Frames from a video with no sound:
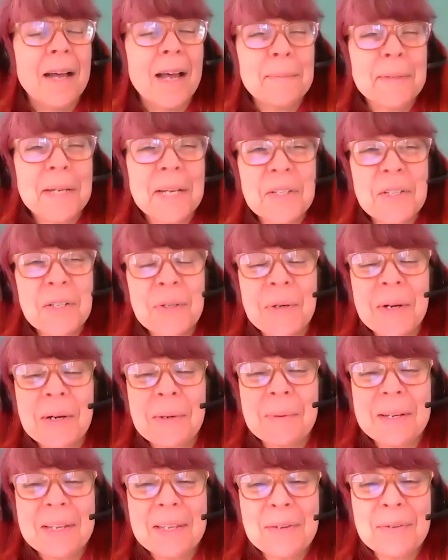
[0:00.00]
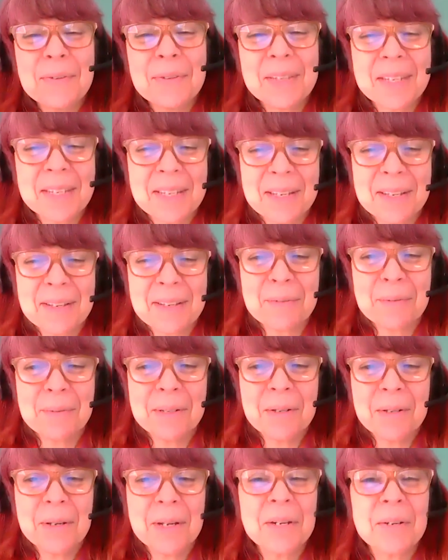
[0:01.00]
I'm not sure what you think of
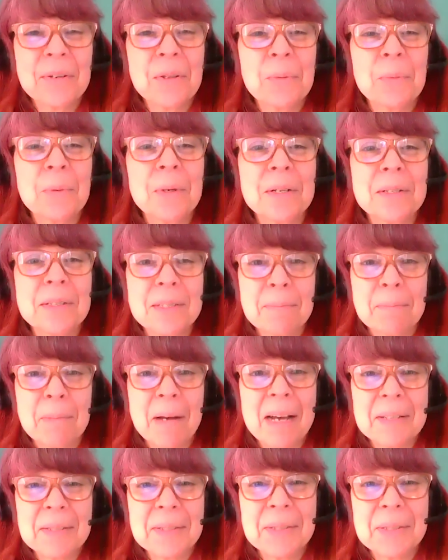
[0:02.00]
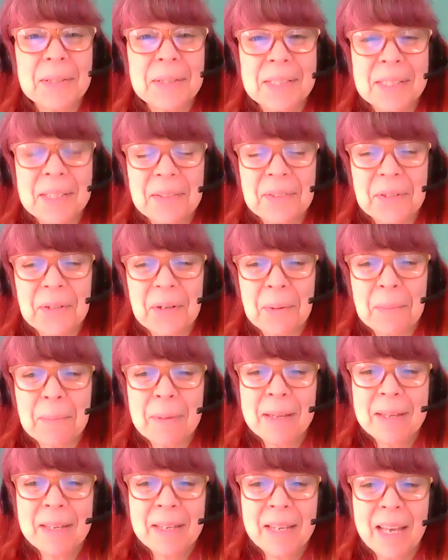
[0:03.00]
when you hear the words imposter syndrome,